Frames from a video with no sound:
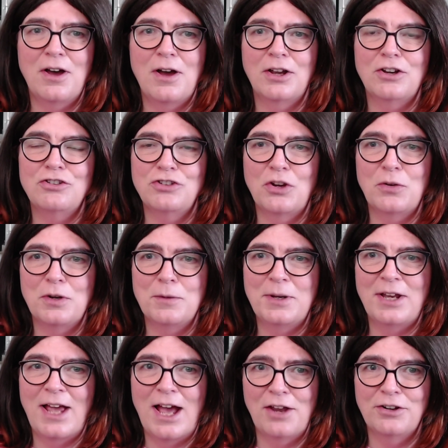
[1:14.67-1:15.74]
I'm going to show you in a
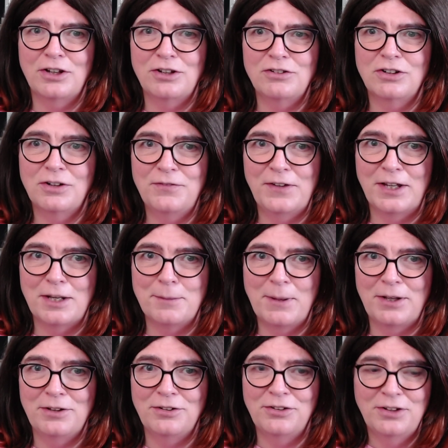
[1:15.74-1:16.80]
minute how to configure the
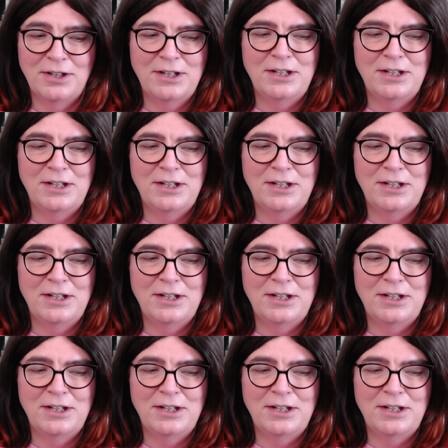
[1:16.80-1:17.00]
buttons.